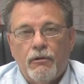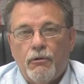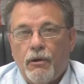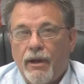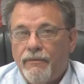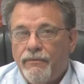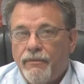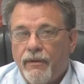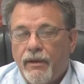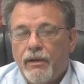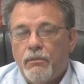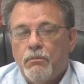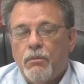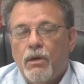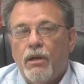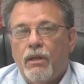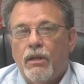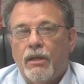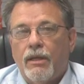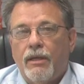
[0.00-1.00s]
Graphite,
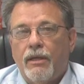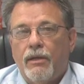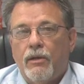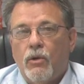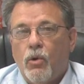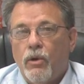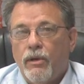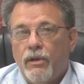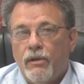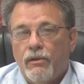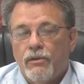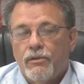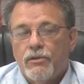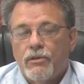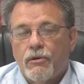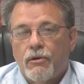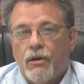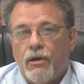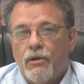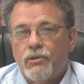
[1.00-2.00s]
moly, and
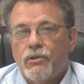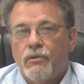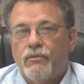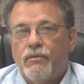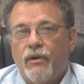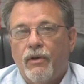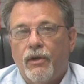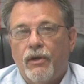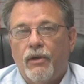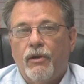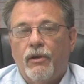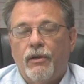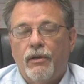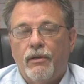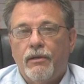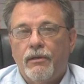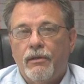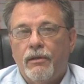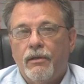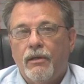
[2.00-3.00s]
oils are also very
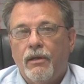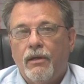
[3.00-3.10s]
good